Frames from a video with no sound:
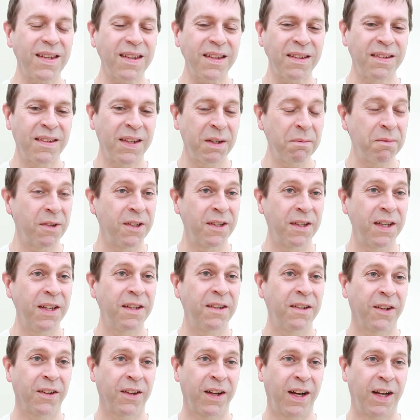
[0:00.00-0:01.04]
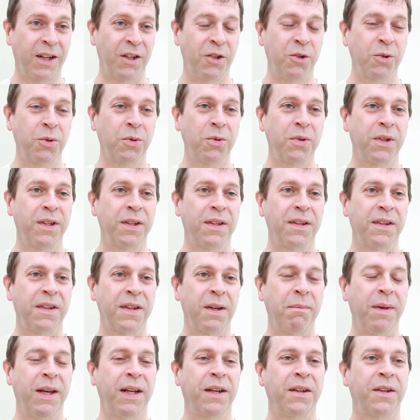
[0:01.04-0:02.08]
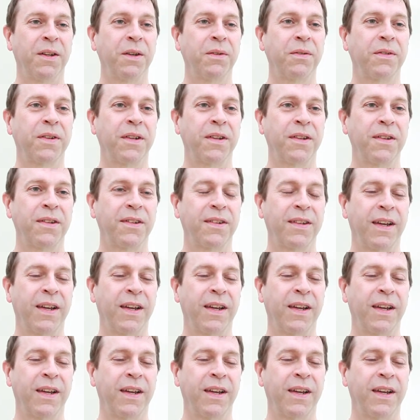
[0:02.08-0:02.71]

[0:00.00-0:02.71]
In terms of the detail, I know that they made a difference.